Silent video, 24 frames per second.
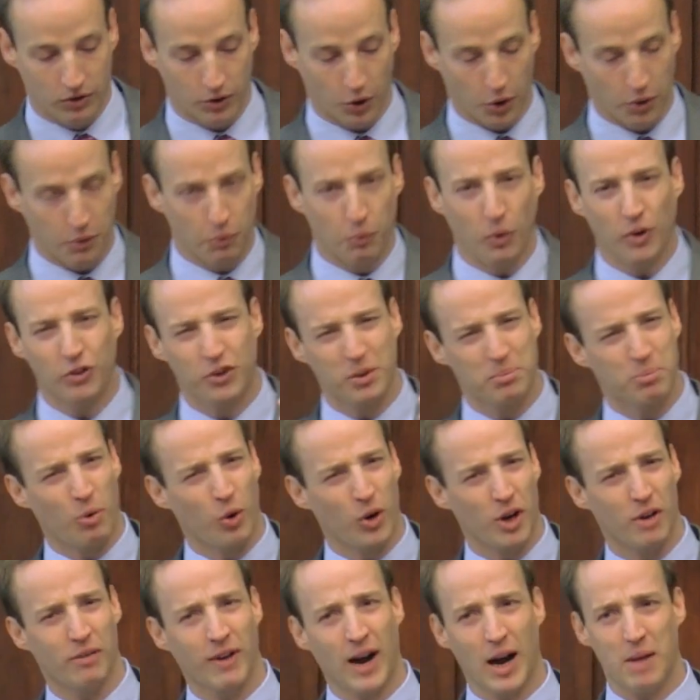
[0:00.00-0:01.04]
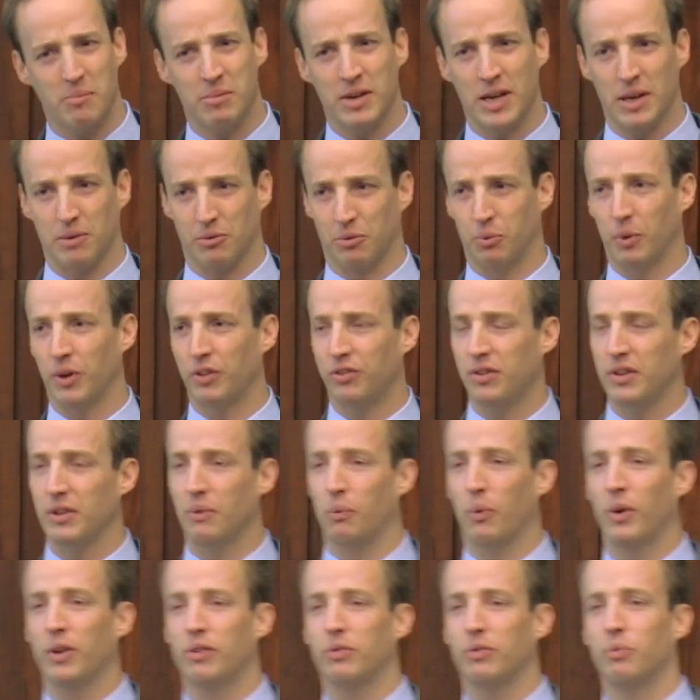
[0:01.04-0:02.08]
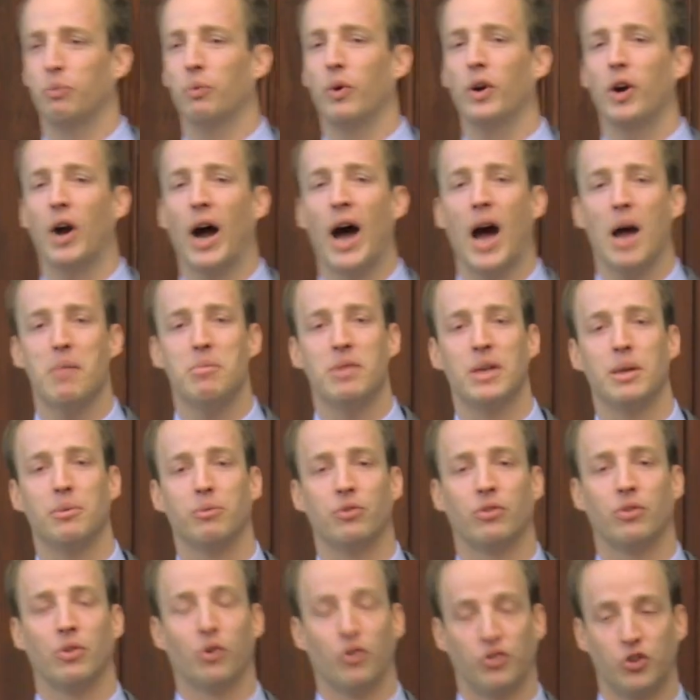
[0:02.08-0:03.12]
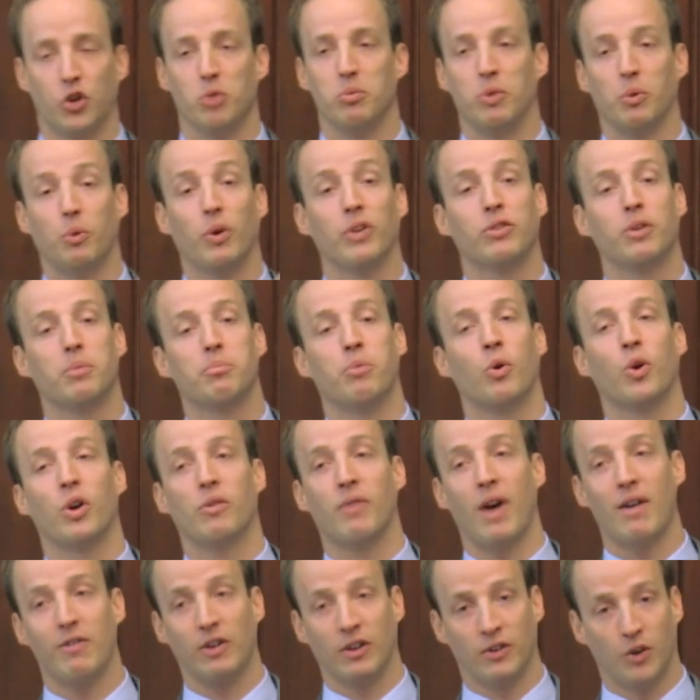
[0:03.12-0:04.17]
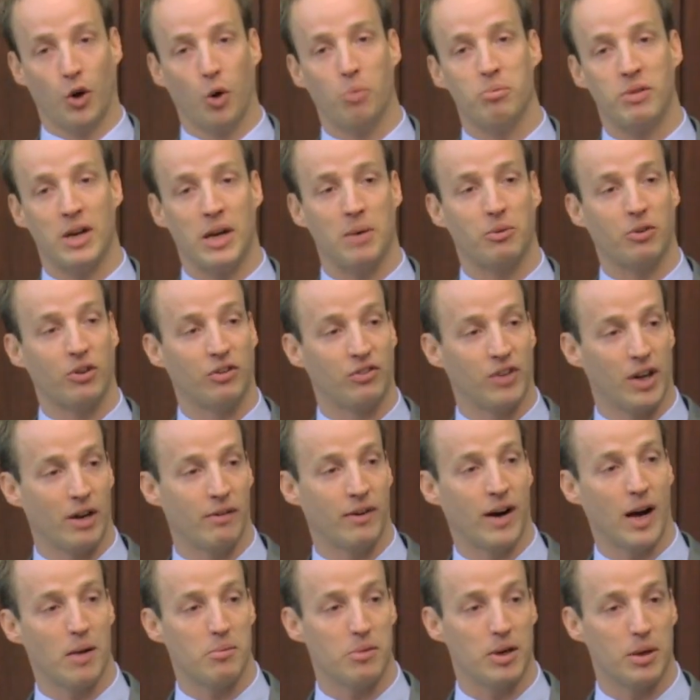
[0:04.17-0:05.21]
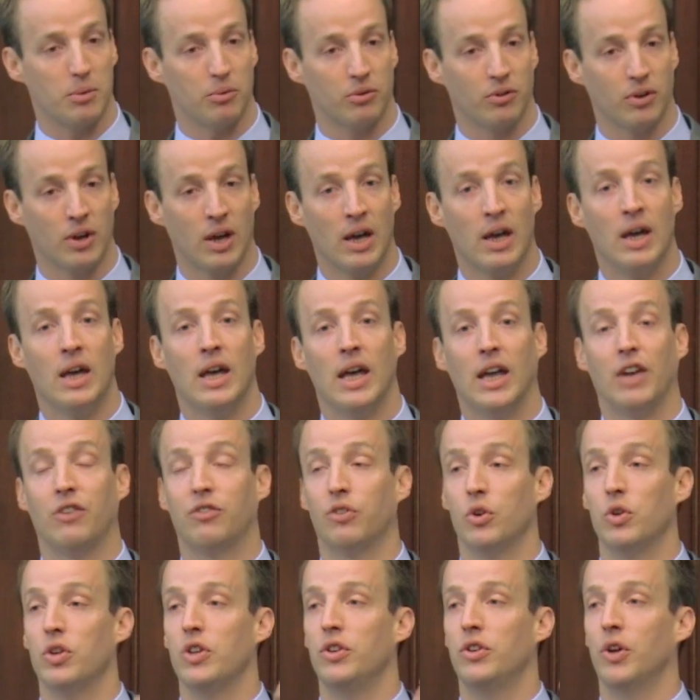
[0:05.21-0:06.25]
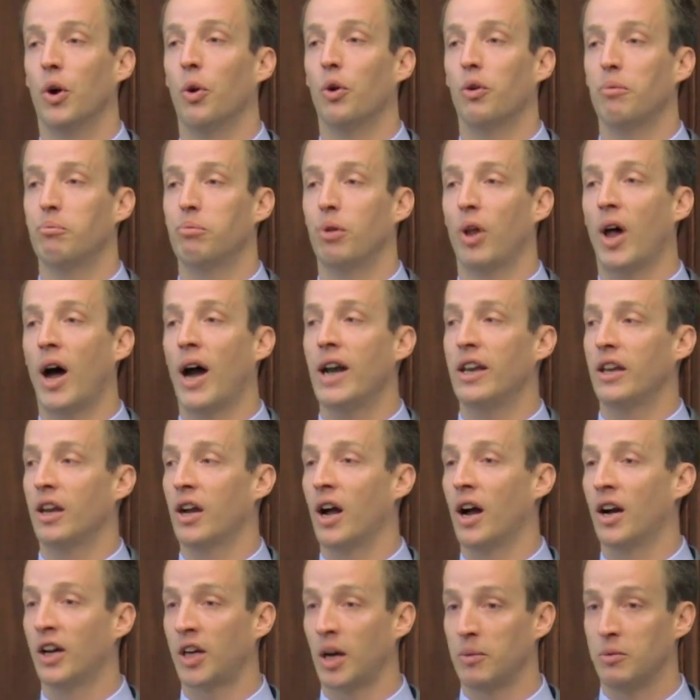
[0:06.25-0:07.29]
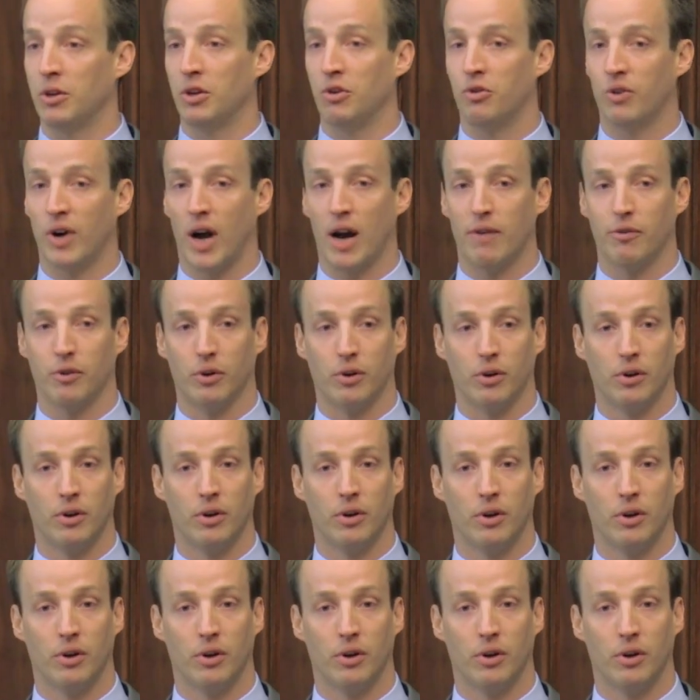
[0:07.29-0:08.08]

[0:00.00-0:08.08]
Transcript: So what's the point of high beams? What's the, what's, what are high beams, excuse me, what's the point of having low beams instead of high beams? It's so you don't blind an oncoming driver.